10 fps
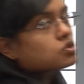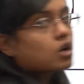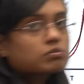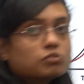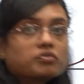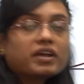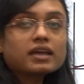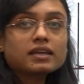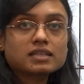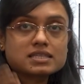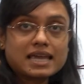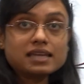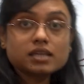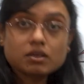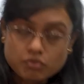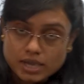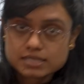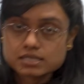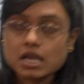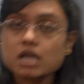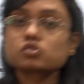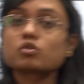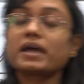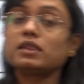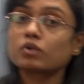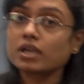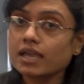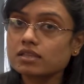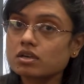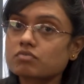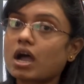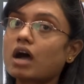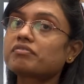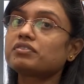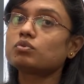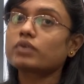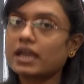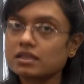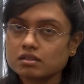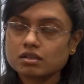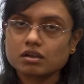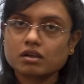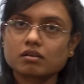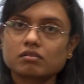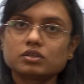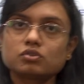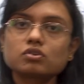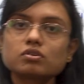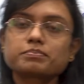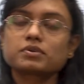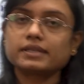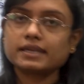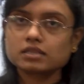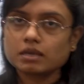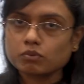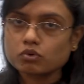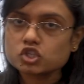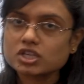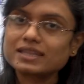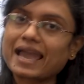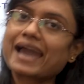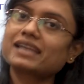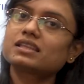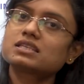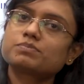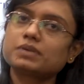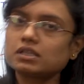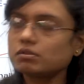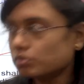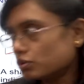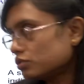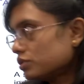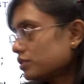not moving, it is at rest. So, by looking at the graph, you can, predict the motion and the speed both.